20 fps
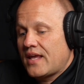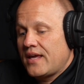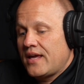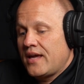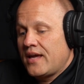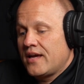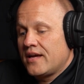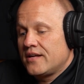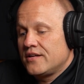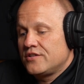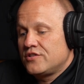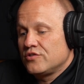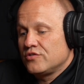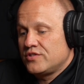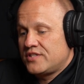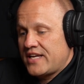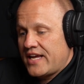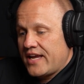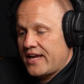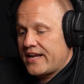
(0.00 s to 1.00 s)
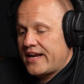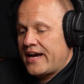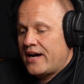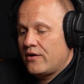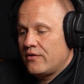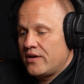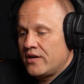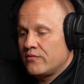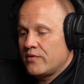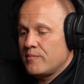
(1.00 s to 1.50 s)
And to take it
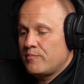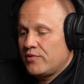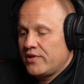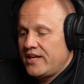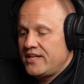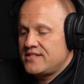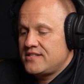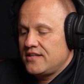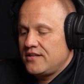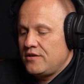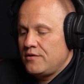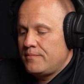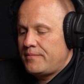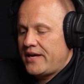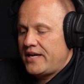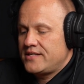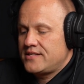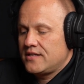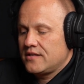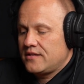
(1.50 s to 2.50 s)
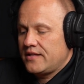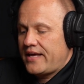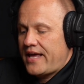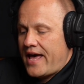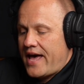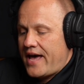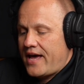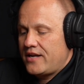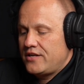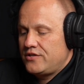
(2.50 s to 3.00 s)
out and replace it, you basically
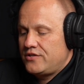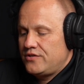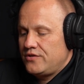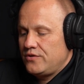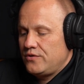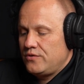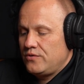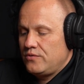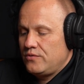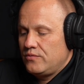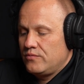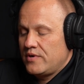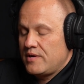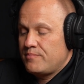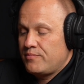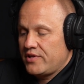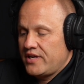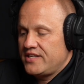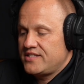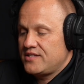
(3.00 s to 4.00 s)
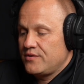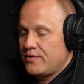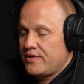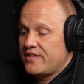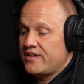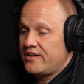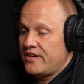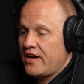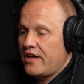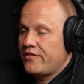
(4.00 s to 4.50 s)
had to replace it
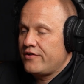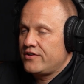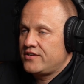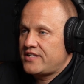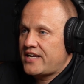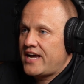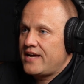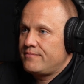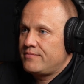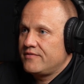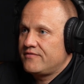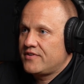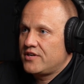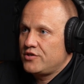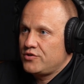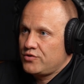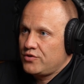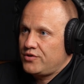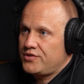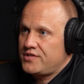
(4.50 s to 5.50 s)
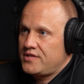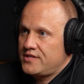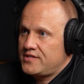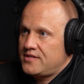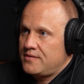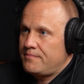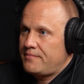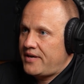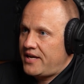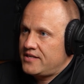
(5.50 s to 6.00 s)
with another type of control
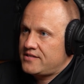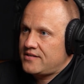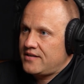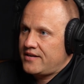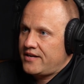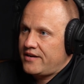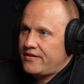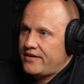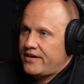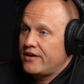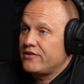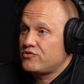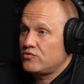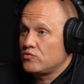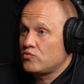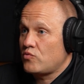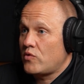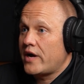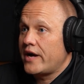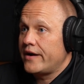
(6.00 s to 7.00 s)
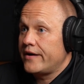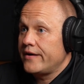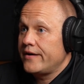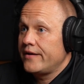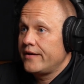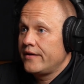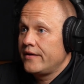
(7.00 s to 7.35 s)
system based on how the house was wired.